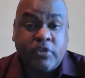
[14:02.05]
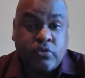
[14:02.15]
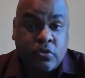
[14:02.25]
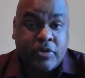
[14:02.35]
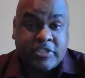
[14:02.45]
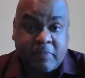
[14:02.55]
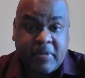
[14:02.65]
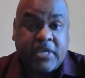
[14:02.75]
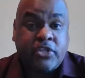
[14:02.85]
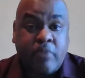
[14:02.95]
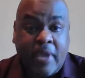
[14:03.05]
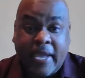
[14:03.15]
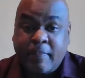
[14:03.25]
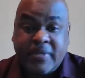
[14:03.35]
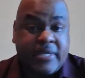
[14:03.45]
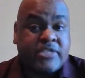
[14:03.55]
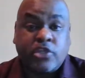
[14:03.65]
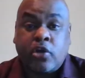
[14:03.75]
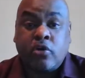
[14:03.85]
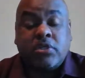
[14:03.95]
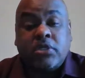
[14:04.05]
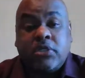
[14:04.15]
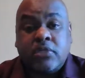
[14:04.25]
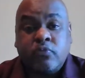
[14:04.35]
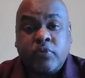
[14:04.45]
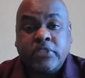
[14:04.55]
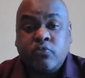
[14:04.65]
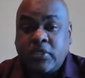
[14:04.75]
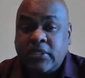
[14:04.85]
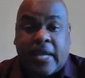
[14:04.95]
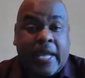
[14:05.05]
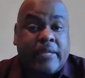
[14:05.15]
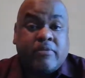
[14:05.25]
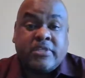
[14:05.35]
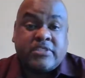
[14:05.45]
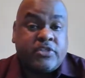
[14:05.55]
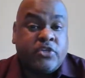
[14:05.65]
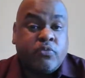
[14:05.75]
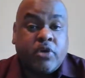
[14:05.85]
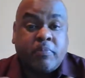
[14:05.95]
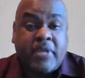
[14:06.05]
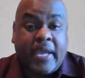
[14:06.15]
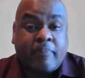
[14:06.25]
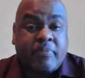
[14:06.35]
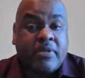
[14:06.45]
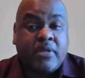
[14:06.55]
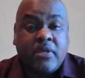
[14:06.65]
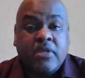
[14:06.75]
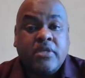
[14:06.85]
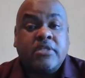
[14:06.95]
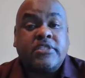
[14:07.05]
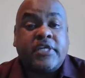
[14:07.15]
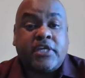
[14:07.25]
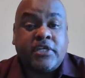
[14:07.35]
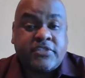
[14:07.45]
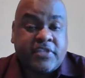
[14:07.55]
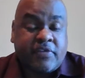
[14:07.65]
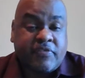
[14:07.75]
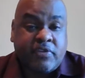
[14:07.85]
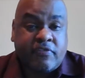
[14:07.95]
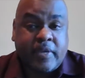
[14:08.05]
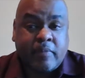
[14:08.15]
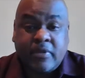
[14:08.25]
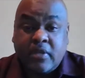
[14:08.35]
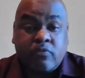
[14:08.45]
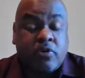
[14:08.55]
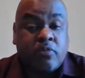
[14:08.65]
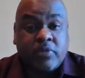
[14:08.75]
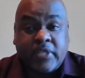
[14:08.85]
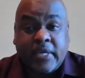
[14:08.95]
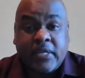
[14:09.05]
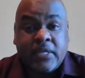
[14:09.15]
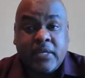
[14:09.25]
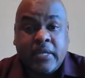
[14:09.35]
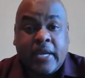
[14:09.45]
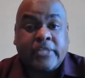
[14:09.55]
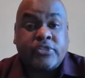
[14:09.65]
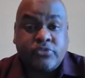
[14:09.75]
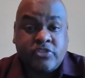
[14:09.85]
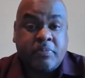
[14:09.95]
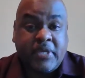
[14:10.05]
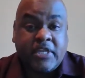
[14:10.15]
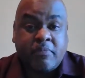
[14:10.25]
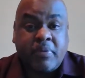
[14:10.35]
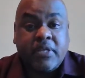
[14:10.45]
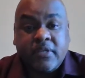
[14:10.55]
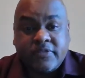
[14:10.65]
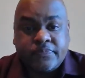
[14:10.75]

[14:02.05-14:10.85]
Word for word: you're doing is making you happy, then it's all good. We we listen. You want to be happy, take care of yourself and your family. Nothing wrong with that. I choose to be independent.